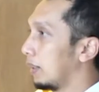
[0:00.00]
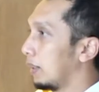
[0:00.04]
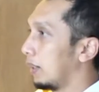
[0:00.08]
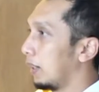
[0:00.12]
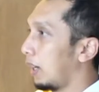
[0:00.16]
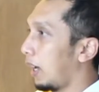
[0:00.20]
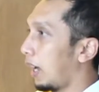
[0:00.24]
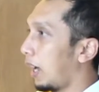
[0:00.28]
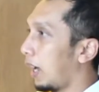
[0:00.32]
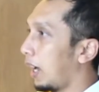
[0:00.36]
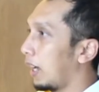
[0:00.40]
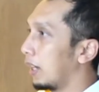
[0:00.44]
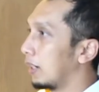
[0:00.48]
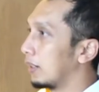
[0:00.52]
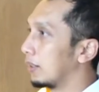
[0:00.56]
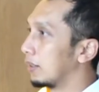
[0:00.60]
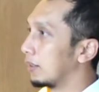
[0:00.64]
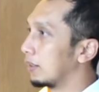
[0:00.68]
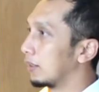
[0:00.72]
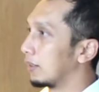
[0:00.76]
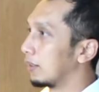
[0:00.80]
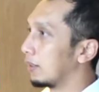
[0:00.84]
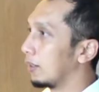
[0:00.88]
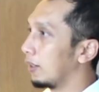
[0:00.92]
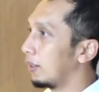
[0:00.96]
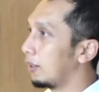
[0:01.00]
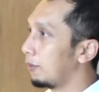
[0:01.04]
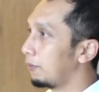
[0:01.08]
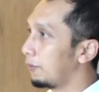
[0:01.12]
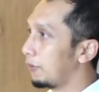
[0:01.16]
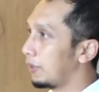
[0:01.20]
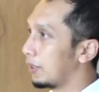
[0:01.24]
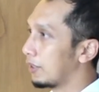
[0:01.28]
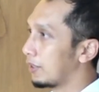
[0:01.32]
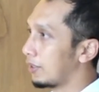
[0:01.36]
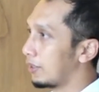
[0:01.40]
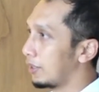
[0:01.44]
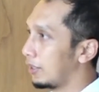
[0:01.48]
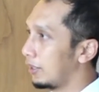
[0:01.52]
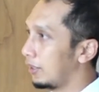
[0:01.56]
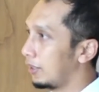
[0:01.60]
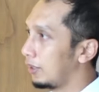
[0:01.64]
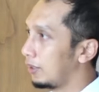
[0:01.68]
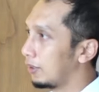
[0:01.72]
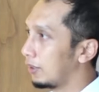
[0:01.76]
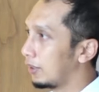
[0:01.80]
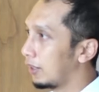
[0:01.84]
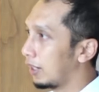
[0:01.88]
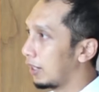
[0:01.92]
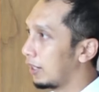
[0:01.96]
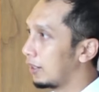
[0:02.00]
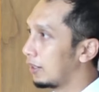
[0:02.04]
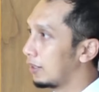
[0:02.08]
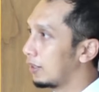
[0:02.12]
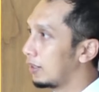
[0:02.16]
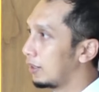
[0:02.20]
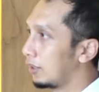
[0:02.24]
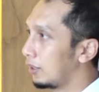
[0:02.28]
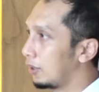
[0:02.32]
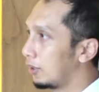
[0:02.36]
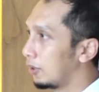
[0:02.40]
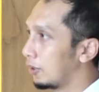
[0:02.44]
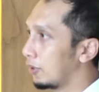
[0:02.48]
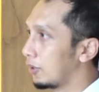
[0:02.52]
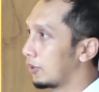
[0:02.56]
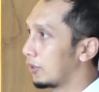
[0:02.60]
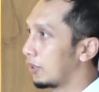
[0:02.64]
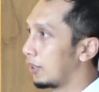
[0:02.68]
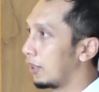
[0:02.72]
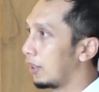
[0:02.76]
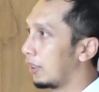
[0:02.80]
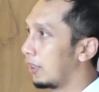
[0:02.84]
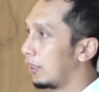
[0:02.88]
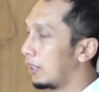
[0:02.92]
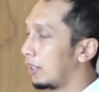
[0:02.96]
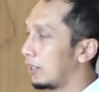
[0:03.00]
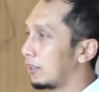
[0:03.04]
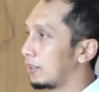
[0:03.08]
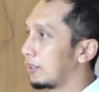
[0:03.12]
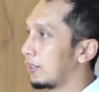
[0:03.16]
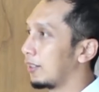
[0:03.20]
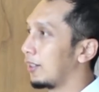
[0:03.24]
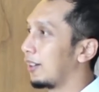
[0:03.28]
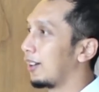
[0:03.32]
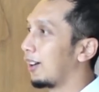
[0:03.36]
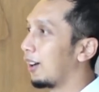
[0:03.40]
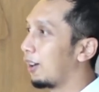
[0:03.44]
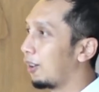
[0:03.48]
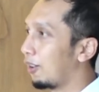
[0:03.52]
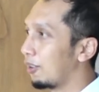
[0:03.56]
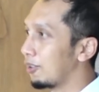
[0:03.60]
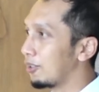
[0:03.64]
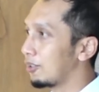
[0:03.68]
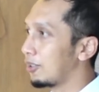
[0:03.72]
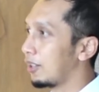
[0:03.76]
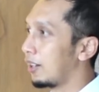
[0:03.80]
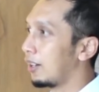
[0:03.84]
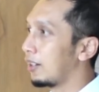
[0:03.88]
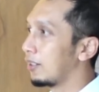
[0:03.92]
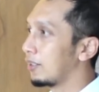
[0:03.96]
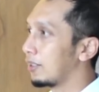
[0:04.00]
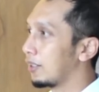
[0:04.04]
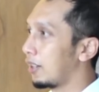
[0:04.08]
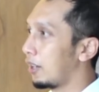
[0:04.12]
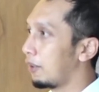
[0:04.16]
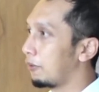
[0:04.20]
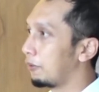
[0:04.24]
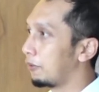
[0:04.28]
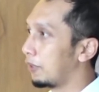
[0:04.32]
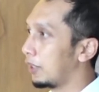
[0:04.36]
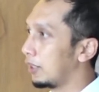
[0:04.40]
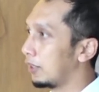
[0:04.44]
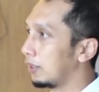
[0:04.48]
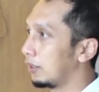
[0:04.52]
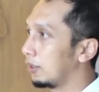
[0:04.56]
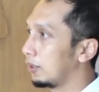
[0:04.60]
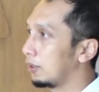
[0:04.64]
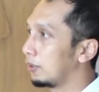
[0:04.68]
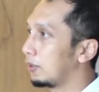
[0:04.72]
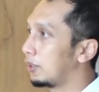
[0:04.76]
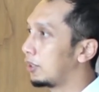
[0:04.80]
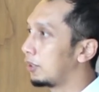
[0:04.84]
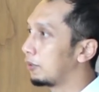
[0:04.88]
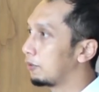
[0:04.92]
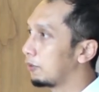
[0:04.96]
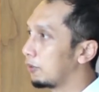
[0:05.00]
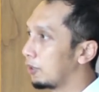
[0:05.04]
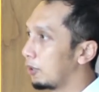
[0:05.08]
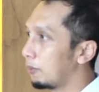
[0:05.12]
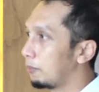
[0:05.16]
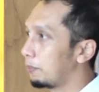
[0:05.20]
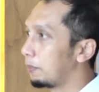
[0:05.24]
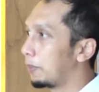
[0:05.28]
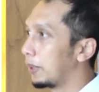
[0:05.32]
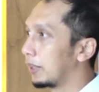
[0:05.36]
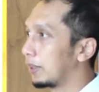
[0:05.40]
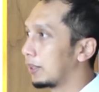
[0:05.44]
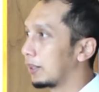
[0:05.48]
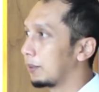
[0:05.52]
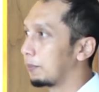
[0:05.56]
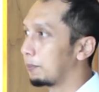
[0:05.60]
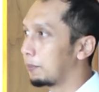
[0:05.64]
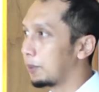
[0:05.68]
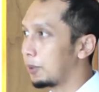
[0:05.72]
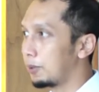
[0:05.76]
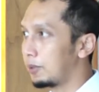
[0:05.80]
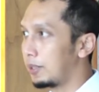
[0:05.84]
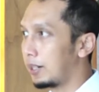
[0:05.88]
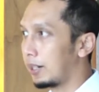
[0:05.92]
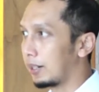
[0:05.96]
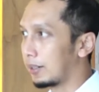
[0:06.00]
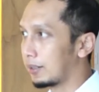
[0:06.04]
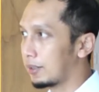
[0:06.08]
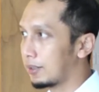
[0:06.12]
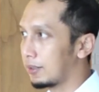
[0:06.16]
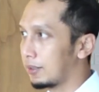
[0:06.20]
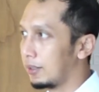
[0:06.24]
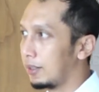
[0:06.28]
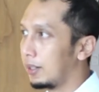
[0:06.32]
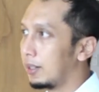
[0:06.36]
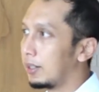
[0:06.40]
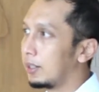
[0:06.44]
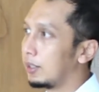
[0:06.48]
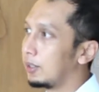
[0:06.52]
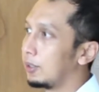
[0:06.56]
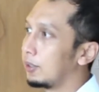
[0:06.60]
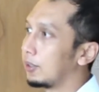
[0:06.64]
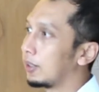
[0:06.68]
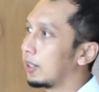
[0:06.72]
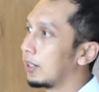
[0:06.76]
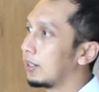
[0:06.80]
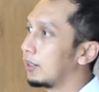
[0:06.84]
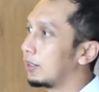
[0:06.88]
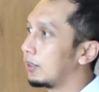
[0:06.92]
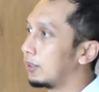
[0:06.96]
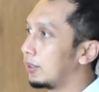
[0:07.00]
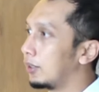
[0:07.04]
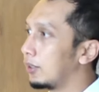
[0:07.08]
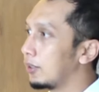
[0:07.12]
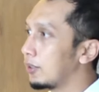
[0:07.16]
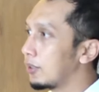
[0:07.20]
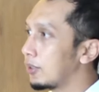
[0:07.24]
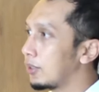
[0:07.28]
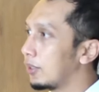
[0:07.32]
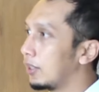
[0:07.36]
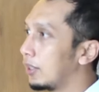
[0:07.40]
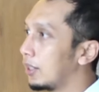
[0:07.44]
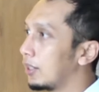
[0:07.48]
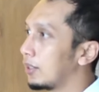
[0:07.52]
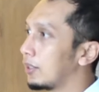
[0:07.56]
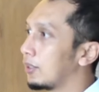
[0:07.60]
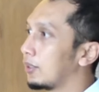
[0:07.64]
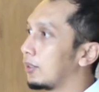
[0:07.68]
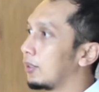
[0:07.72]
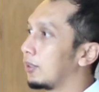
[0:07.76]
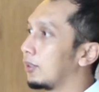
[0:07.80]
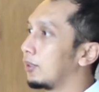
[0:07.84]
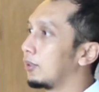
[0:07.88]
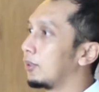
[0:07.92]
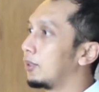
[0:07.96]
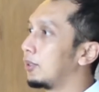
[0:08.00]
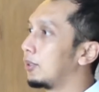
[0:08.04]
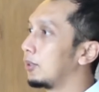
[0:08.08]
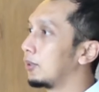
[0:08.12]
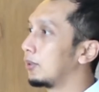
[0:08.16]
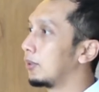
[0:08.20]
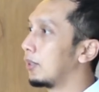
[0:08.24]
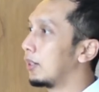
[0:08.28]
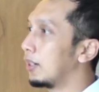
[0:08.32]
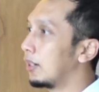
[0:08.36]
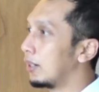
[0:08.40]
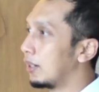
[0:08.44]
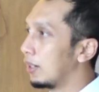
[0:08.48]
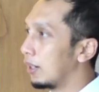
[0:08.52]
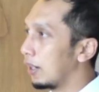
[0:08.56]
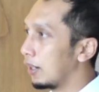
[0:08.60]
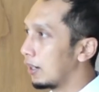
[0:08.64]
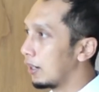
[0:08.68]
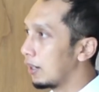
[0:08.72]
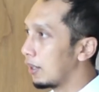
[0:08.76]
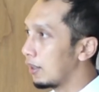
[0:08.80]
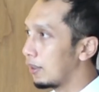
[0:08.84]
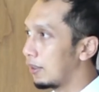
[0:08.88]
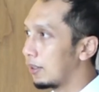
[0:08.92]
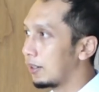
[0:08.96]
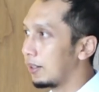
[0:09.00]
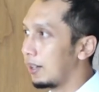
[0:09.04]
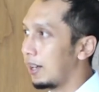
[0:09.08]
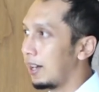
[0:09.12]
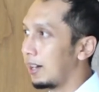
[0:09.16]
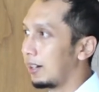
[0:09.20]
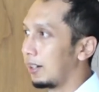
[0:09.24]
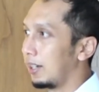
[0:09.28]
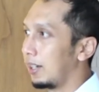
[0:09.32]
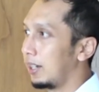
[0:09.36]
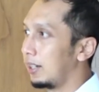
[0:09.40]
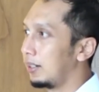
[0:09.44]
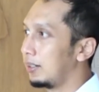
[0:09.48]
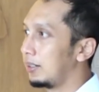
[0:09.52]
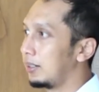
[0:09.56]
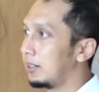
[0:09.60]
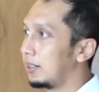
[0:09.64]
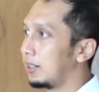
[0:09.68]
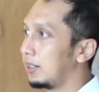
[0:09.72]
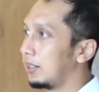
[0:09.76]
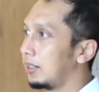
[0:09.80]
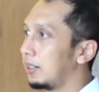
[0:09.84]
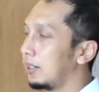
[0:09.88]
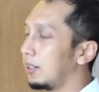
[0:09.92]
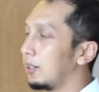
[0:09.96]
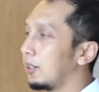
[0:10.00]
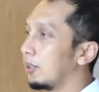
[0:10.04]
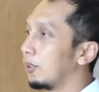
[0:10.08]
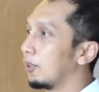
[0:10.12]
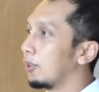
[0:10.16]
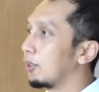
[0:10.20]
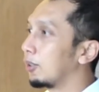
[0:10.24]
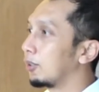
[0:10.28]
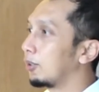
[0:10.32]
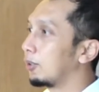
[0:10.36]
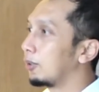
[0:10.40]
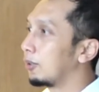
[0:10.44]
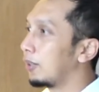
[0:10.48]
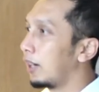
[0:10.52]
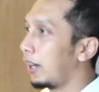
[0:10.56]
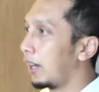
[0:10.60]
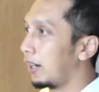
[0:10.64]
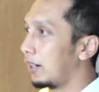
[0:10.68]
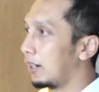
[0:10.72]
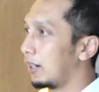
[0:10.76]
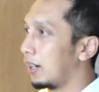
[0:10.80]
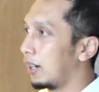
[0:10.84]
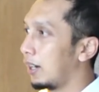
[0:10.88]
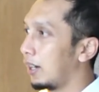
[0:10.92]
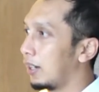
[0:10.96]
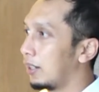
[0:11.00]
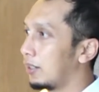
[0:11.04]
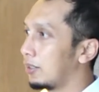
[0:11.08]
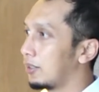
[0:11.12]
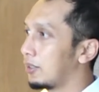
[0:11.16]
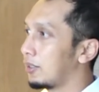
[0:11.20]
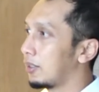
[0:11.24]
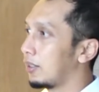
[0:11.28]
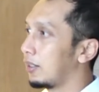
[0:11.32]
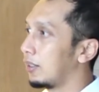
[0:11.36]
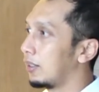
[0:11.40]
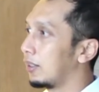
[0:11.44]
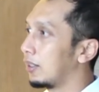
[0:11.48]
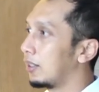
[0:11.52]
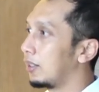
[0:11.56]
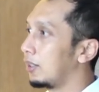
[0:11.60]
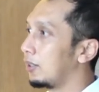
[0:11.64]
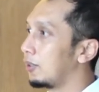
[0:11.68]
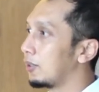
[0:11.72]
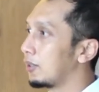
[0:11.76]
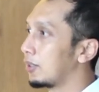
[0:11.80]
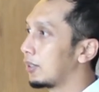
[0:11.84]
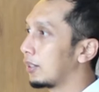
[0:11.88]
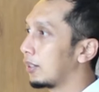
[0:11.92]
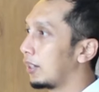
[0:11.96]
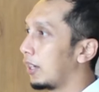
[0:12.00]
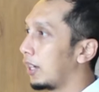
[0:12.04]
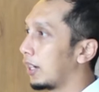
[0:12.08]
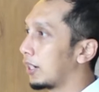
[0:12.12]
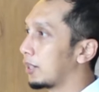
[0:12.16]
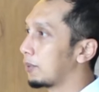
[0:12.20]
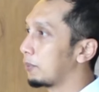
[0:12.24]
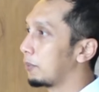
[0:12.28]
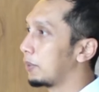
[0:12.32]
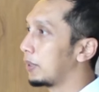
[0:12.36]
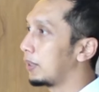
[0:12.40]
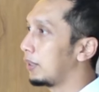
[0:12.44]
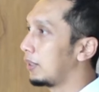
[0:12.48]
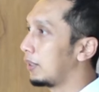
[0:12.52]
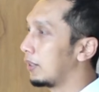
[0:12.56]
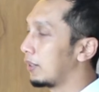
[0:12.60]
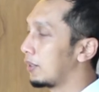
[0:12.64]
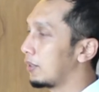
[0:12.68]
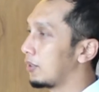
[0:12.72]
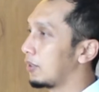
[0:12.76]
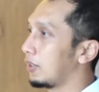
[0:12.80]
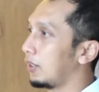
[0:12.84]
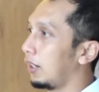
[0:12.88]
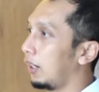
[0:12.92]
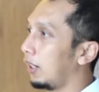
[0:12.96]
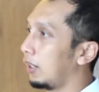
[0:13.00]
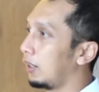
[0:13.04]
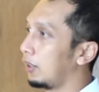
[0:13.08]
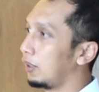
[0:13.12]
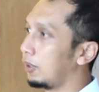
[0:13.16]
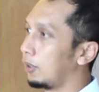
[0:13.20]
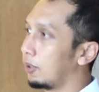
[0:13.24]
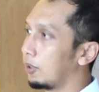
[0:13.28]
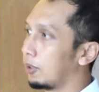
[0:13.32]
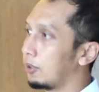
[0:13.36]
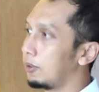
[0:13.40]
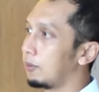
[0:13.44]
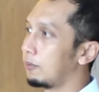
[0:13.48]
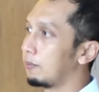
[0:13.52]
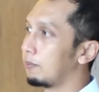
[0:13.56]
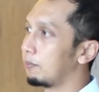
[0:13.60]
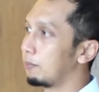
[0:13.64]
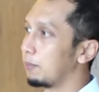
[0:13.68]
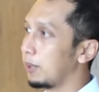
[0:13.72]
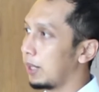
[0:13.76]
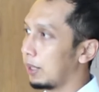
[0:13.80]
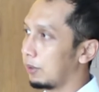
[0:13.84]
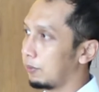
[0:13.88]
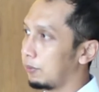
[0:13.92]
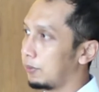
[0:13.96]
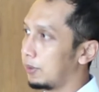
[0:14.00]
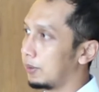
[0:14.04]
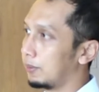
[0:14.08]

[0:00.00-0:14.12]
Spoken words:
And obviously, you can use this cost saving to develop better products. You can use this to do another R&D or to enhance the user experience in your platform.